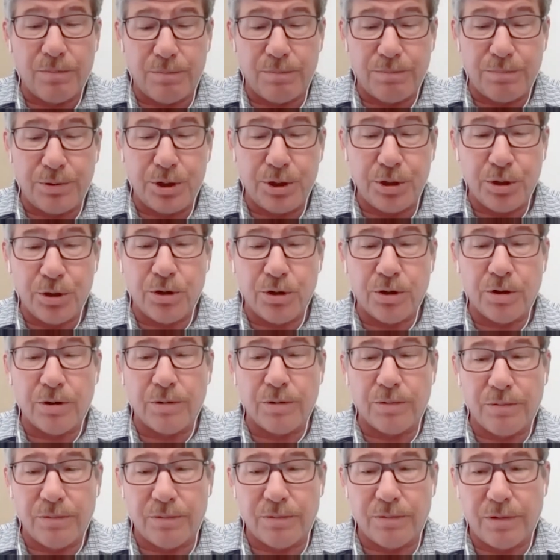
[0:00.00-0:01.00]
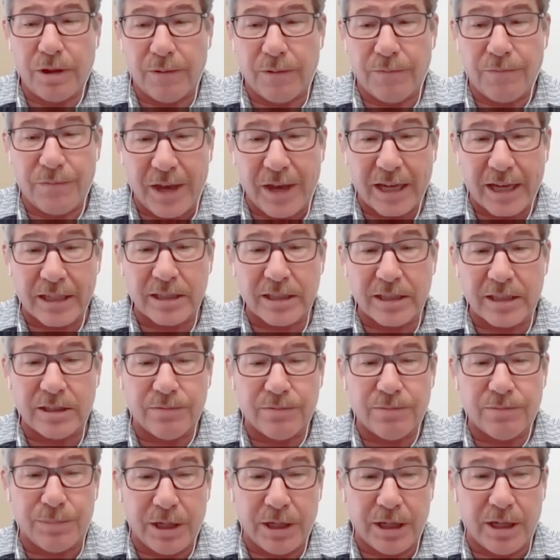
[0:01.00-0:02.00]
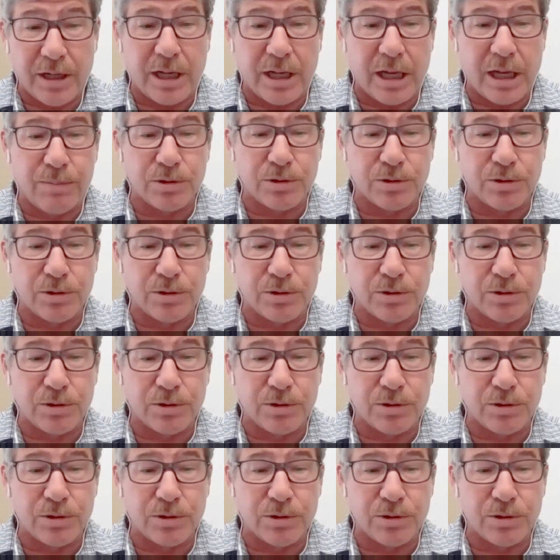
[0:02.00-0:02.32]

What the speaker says: pure effect of being able